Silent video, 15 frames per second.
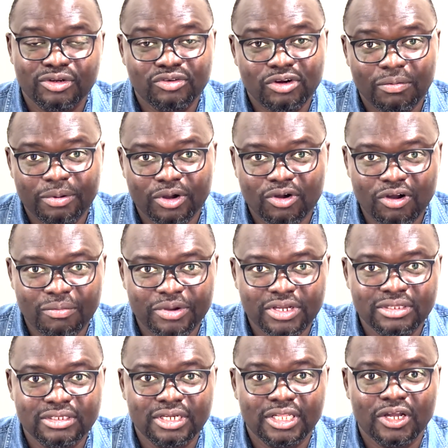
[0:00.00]
drop a
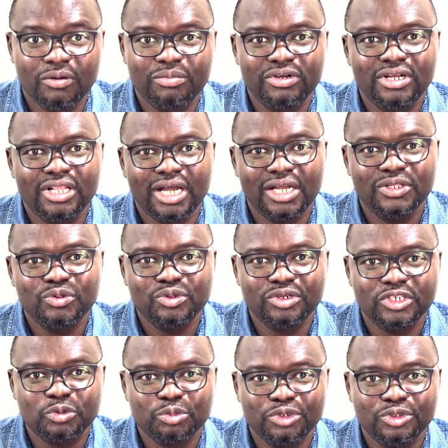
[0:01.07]
comment and I'll be glad to
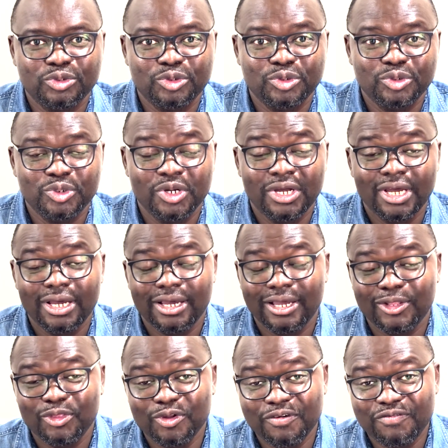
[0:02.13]
respond to you.
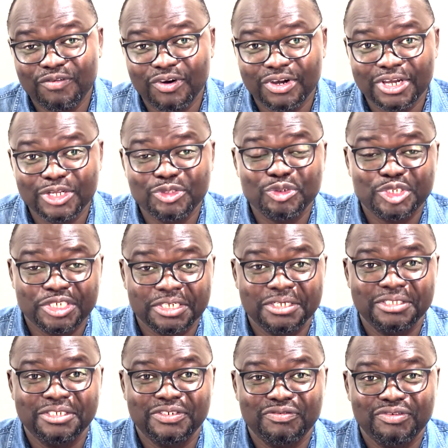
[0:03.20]
And don't forget to share
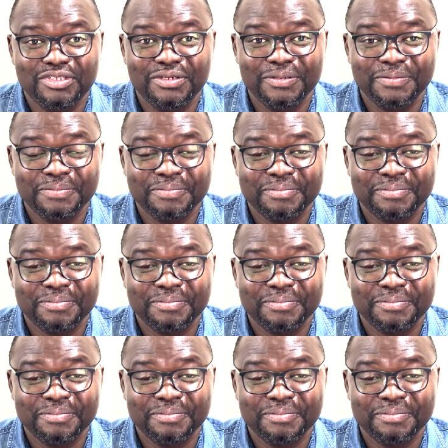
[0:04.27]
this video.